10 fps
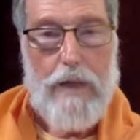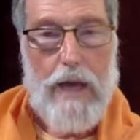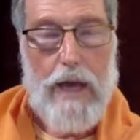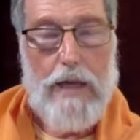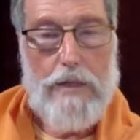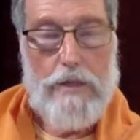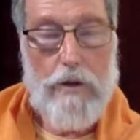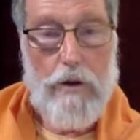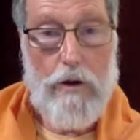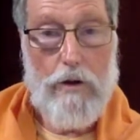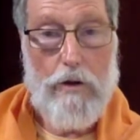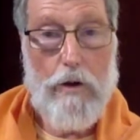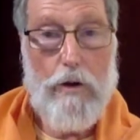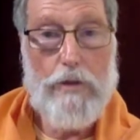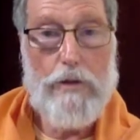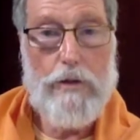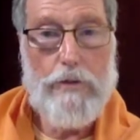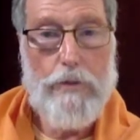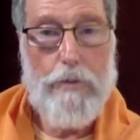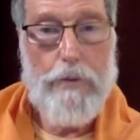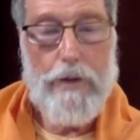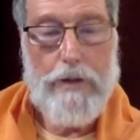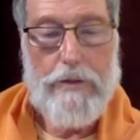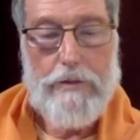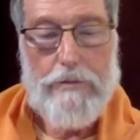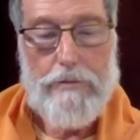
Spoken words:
as all causal to a point.